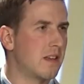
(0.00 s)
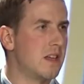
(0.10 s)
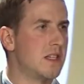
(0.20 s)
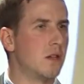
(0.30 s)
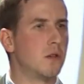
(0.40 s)

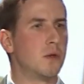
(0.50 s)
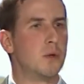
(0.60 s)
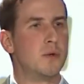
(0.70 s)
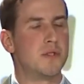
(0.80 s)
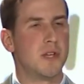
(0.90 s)
easy to
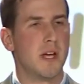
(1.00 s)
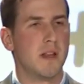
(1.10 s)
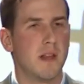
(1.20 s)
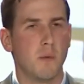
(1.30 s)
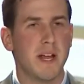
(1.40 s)
lose
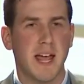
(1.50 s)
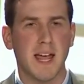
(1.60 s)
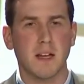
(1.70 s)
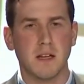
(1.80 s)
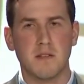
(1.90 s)
that we
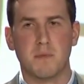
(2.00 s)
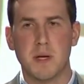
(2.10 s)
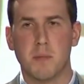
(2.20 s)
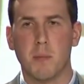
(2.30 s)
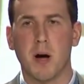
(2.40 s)
can't leave
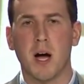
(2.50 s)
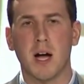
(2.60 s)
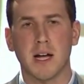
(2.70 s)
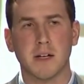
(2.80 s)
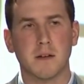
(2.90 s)
people
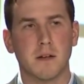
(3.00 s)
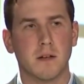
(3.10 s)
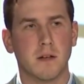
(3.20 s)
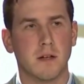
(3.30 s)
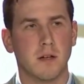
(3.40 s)
behind
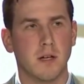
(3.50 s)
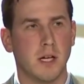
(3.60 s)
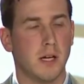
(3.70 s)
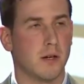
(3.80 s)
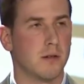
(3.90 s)
here.